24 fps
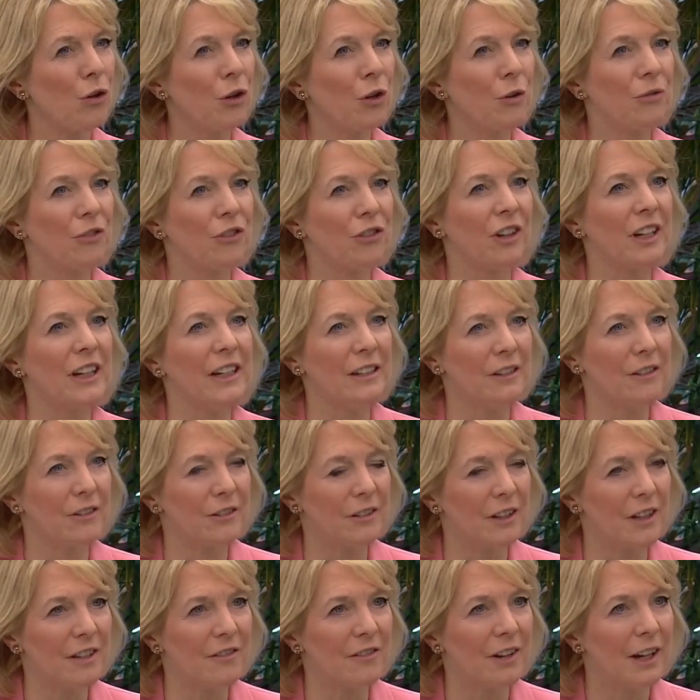what you've seen,
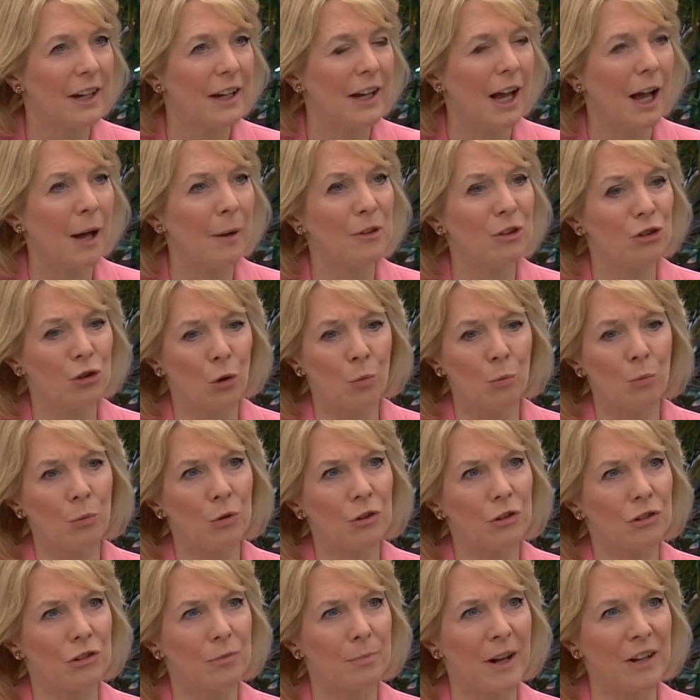Steve, I mean, John
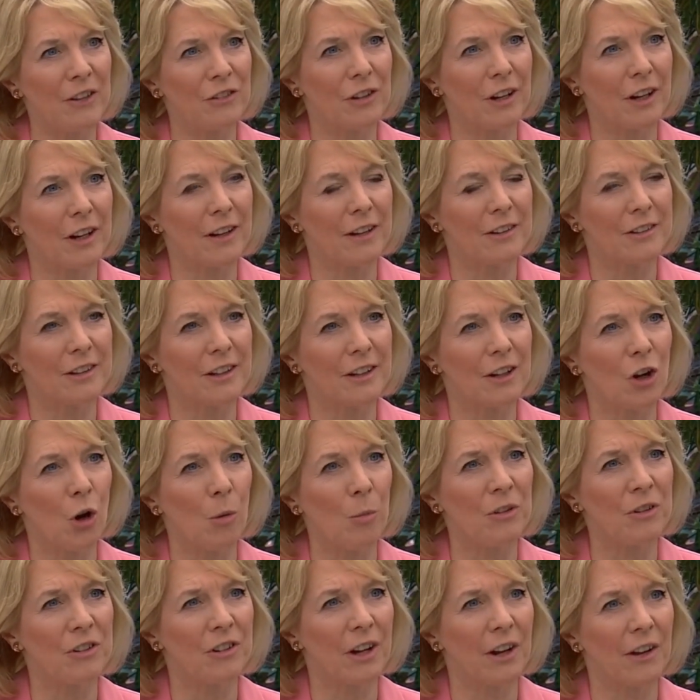was mentioning this in
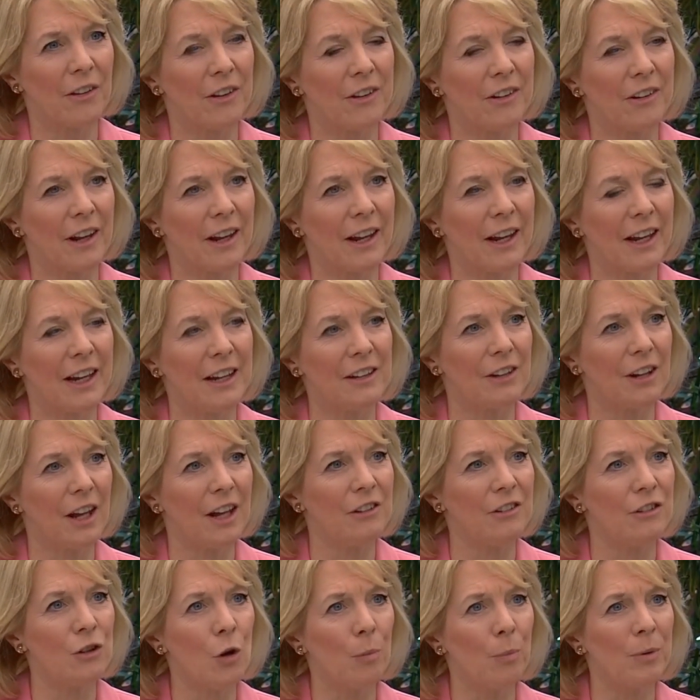commentary the other day,
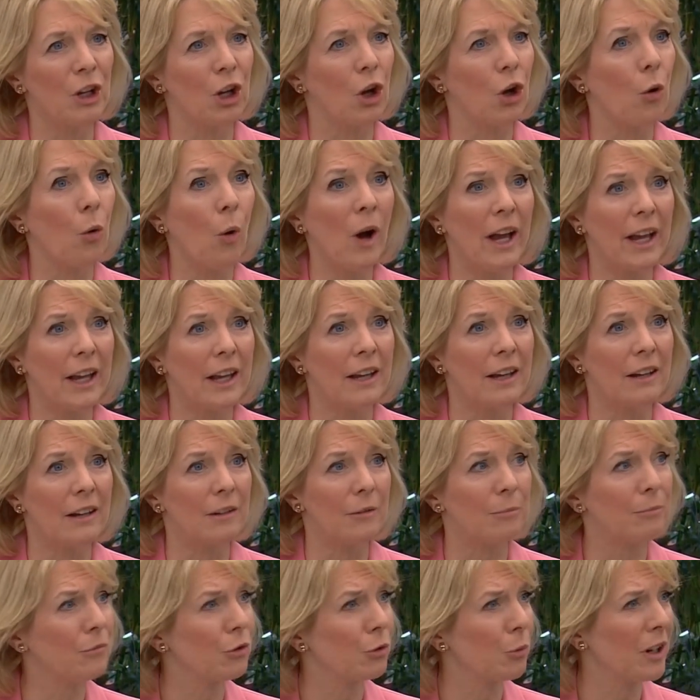he's not been quick
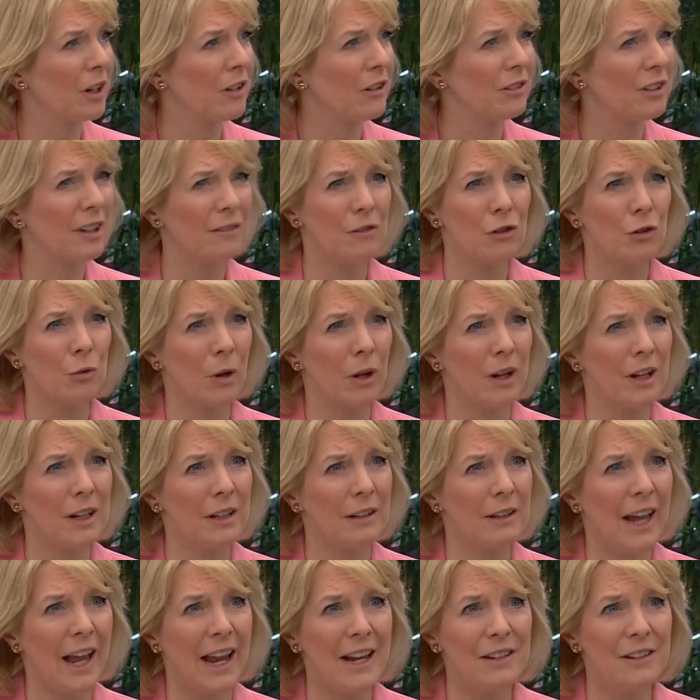here. 27,
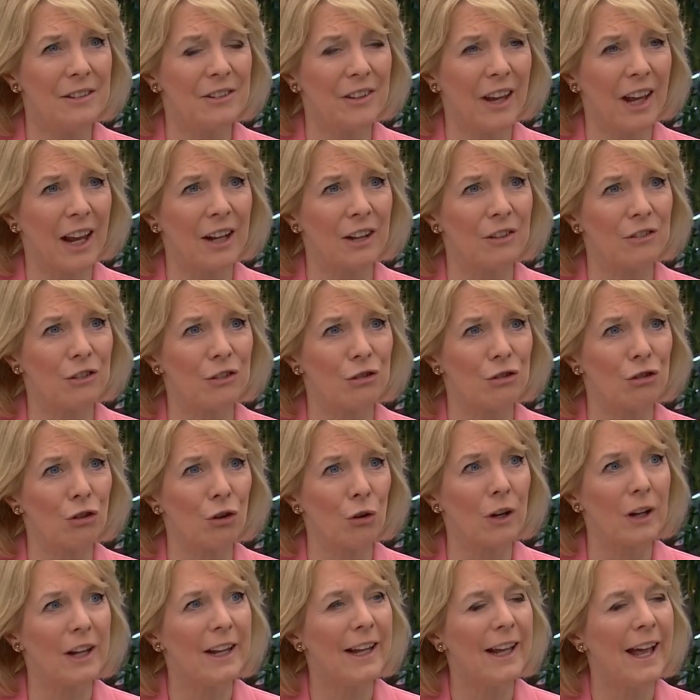28 seconds a
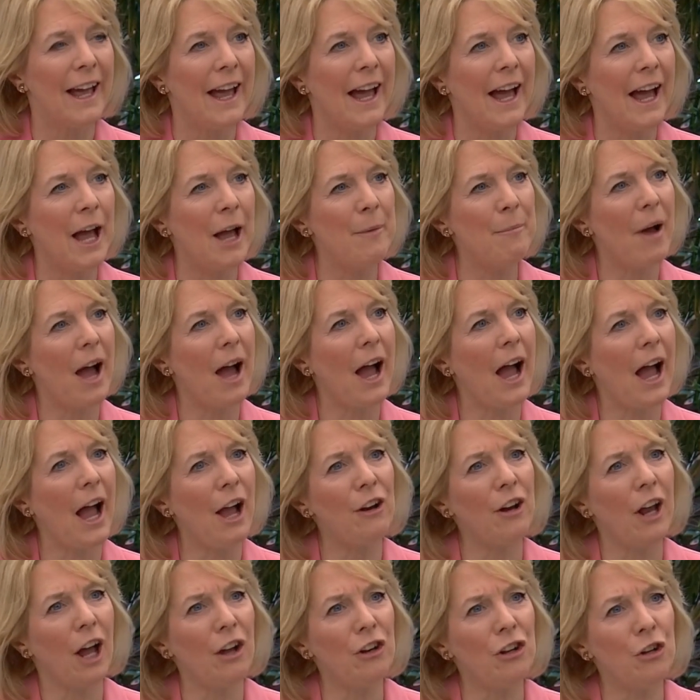shot.
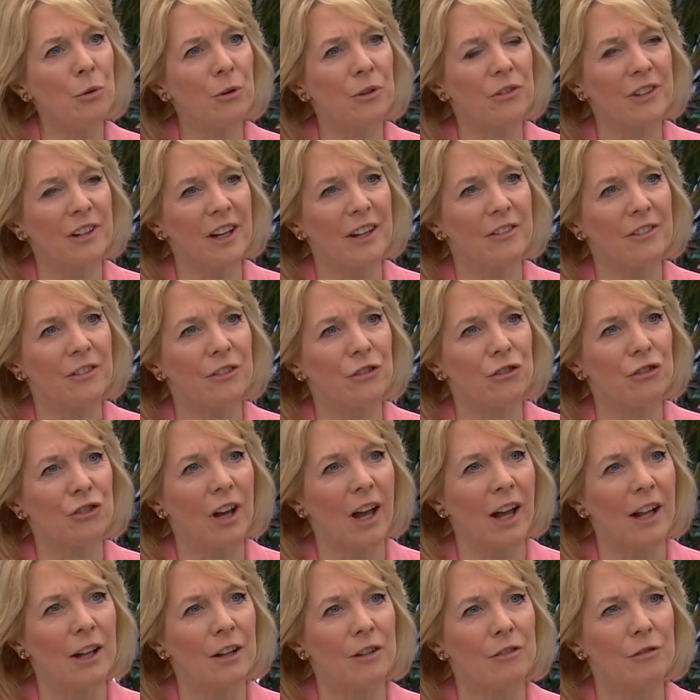How do you assess his
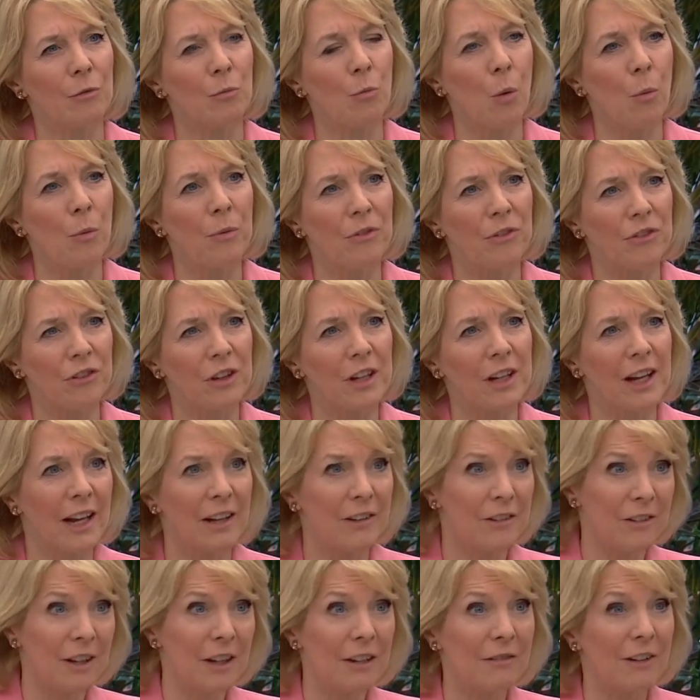challenge from what we've seen
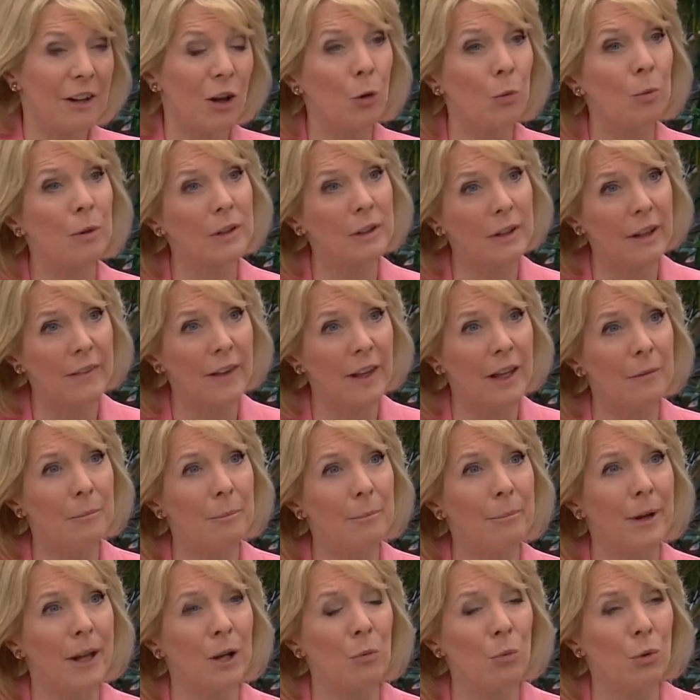against Dave Gilbert and
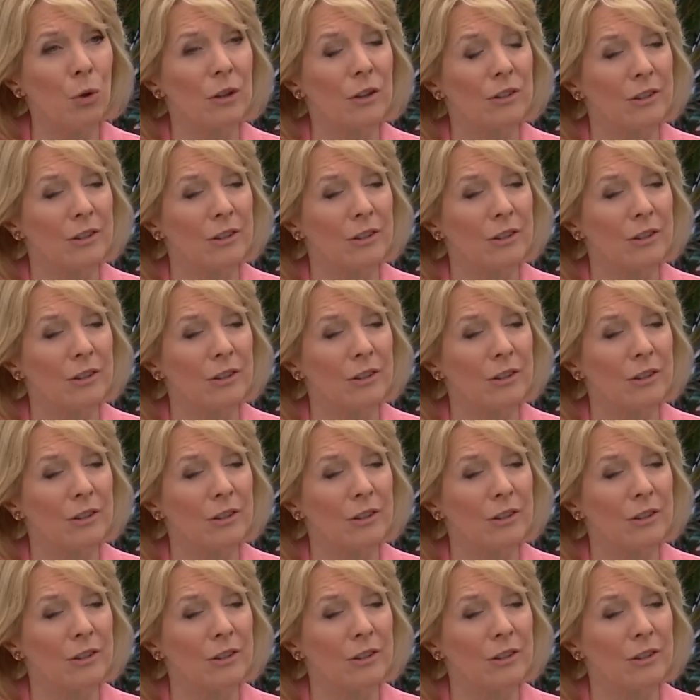then Ben